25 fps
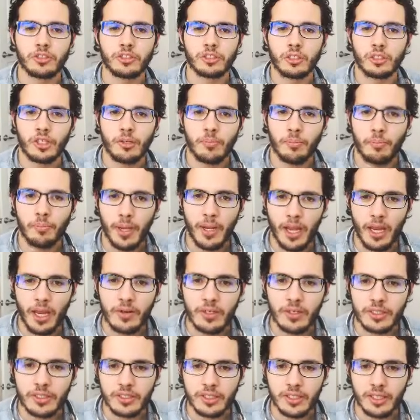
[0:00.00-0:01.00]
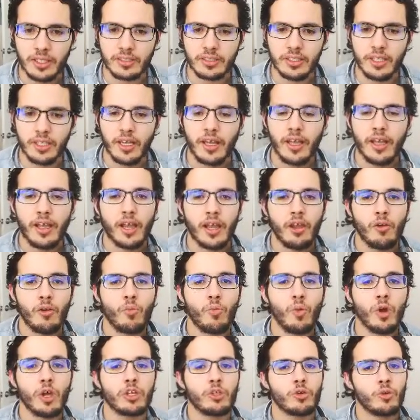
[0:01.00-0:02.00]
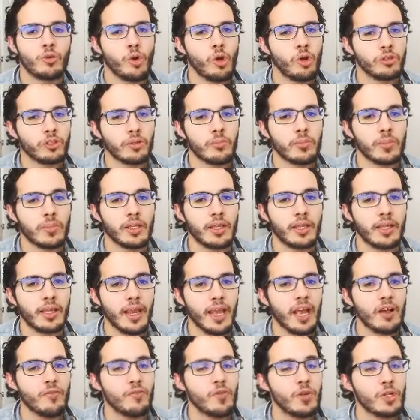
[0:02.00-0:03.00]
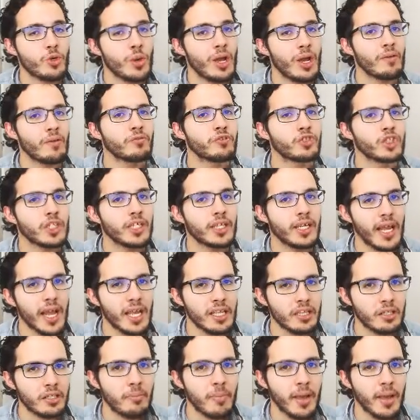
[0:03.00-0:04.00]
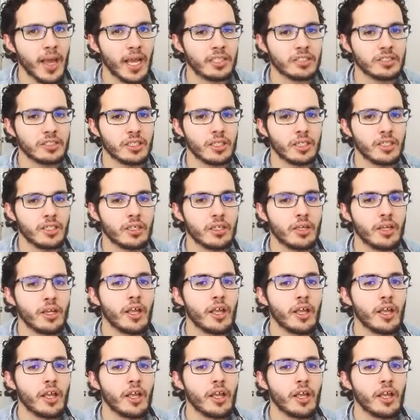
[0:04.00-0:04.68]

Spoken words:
the comparisons. And what you ultimately have when you have Gigantamaxing,